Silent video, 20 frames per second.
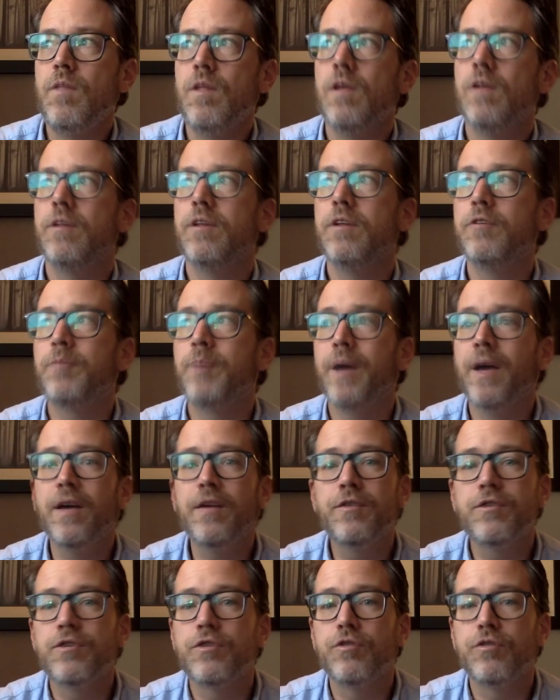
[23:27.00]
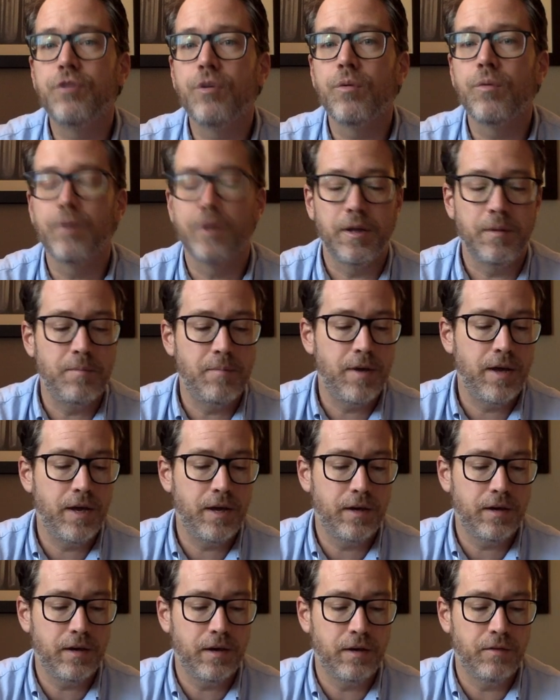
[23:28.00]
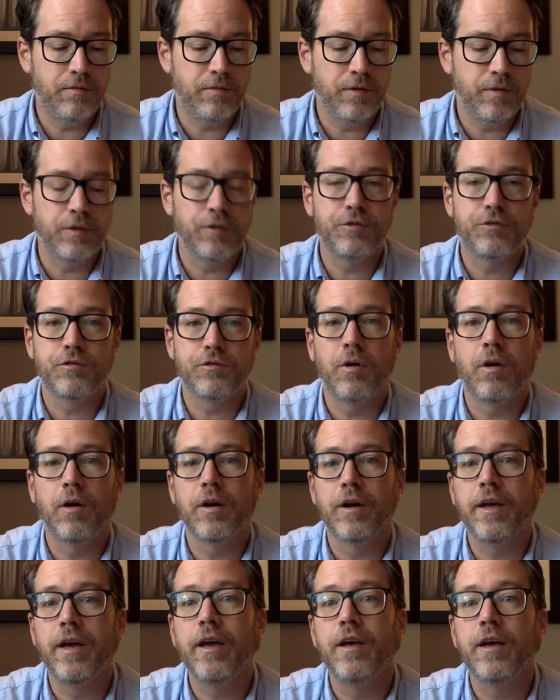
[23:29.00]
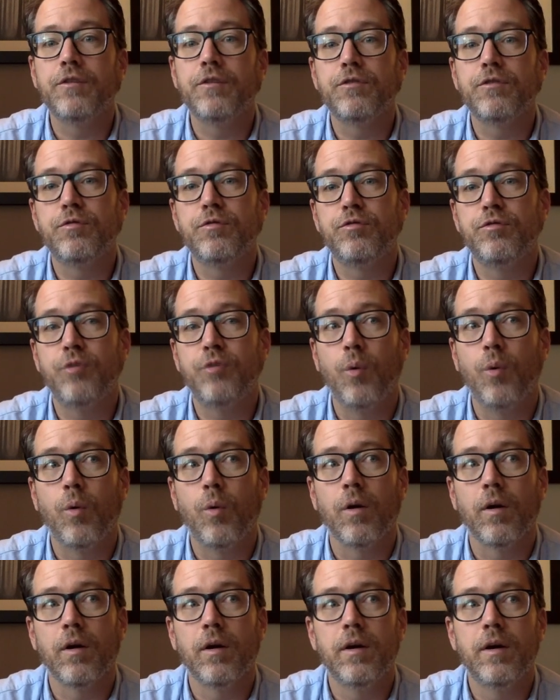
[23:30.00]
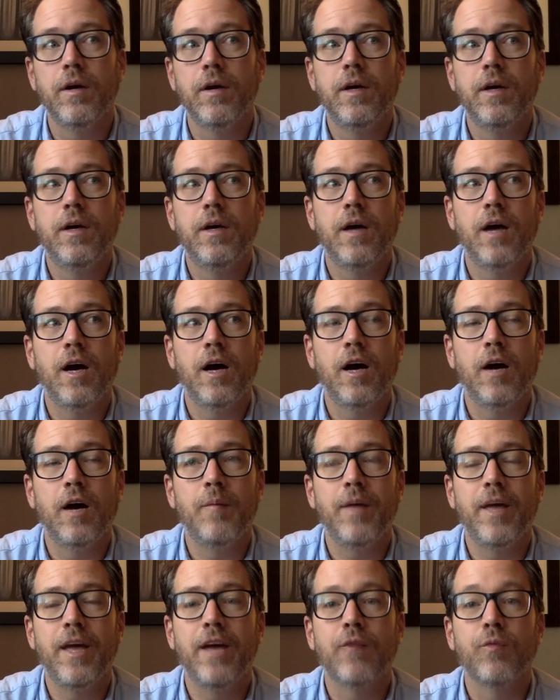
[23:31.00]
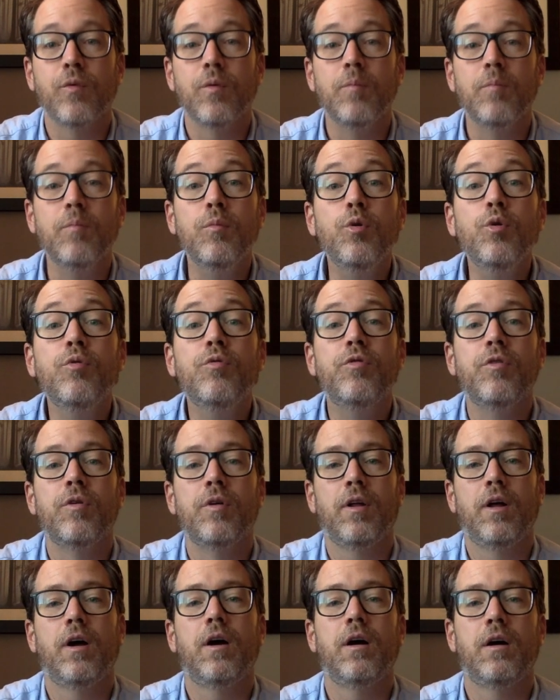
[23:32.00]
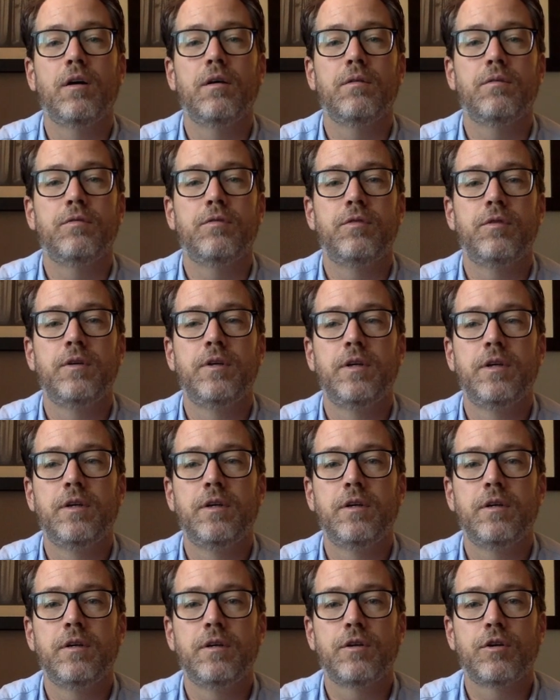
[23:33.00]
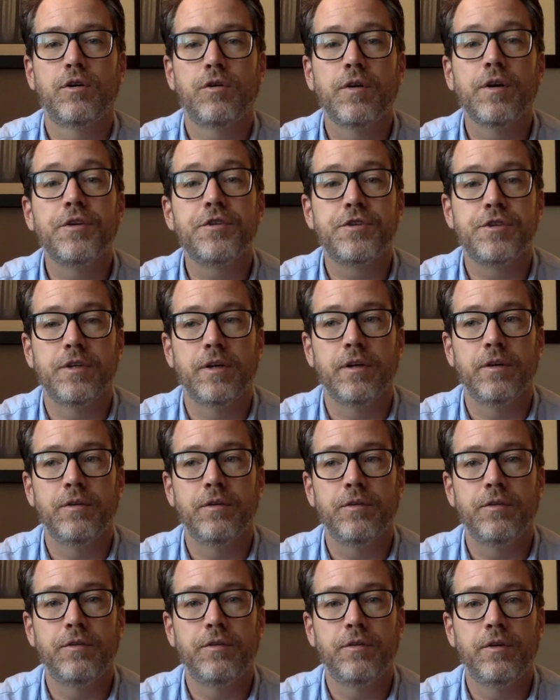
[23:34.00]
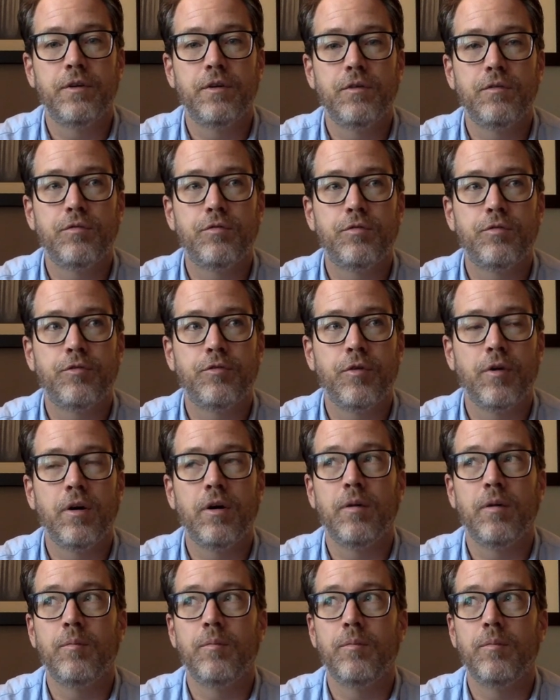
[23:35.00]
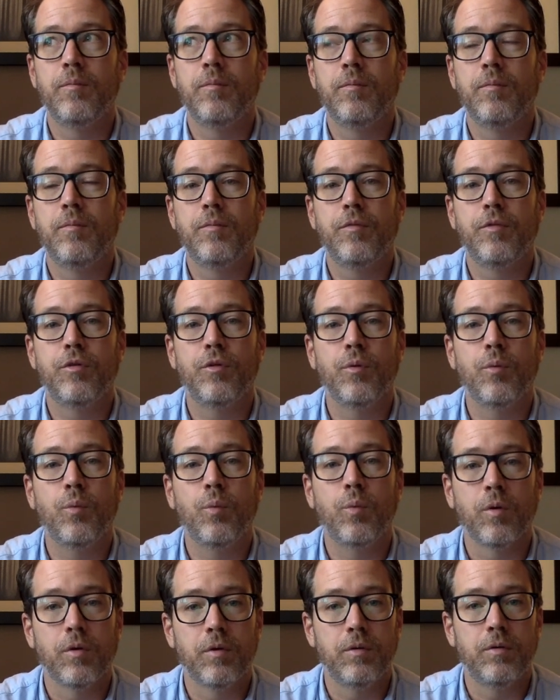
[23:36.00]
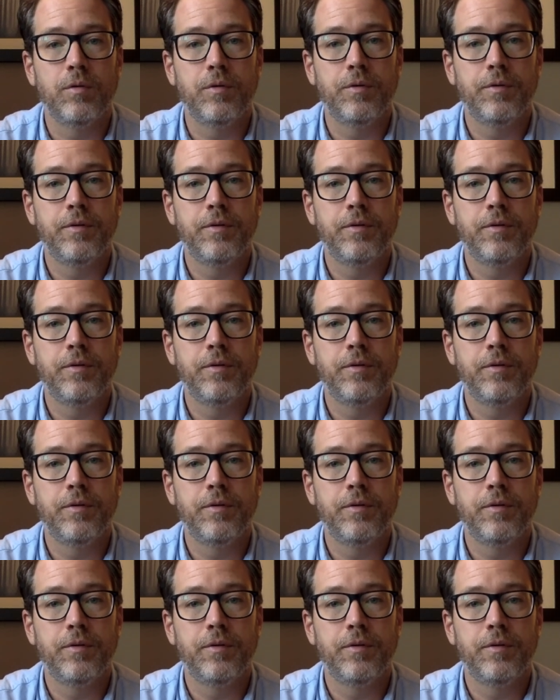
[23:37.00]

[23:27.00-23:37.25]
these passages don't really make a very strong case for um, a removal of Christians from the world